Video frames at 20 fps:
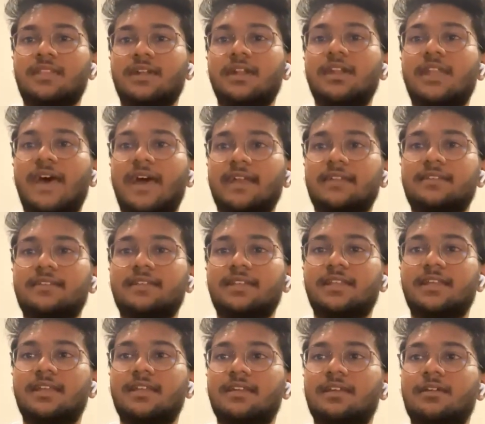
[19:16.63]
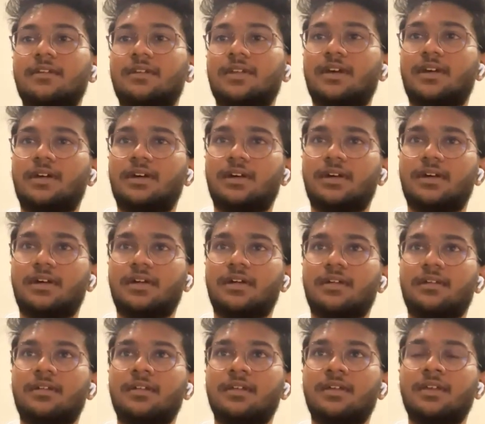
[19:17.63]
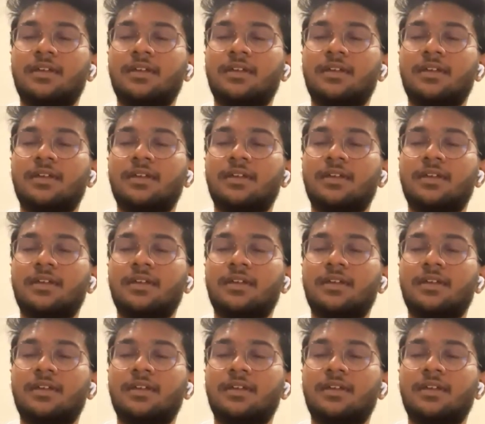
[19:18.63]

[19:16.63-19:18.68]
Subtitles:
that actually uh,